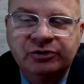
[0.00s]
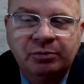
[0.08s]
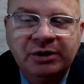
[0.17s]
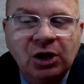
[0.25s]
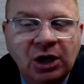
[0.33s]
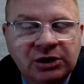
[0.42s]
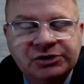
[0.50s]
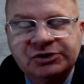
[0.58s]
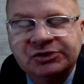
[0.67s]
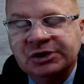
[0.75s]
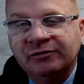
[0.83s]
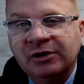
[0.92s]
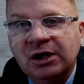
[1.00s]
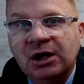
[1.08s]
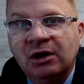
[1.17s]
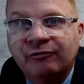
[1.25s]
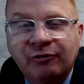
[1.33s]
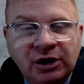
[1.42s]
So be cautious of
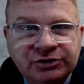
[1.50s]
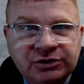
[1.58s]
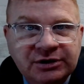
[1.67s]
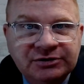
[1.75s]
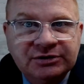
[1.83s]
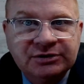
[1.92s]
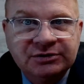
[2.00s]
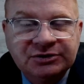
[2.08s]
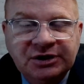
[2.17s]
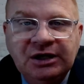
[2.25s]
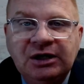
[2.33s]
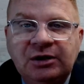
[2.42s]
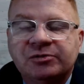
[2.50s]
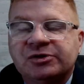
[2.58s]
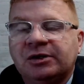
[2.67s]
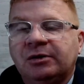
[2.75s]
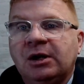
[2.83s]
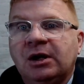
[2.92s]
fraudulent schemes
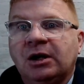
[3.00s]
and